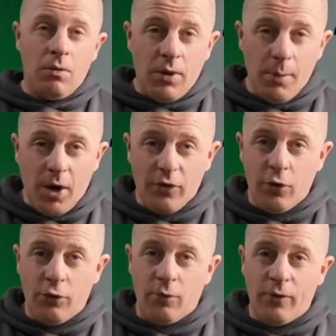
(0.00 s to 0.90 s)
they might
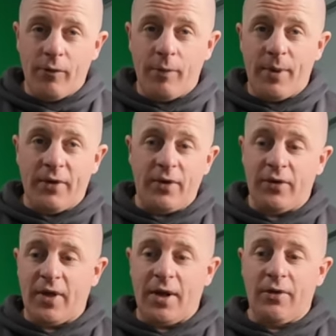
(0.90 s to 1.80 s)
do something for
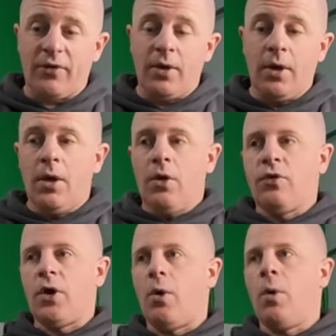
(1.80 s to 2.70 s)
business sellers.
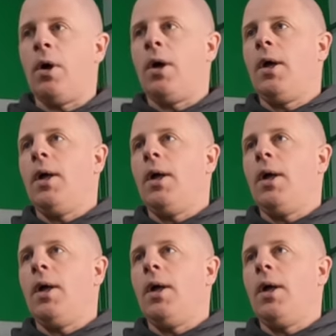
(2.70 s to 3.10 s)
So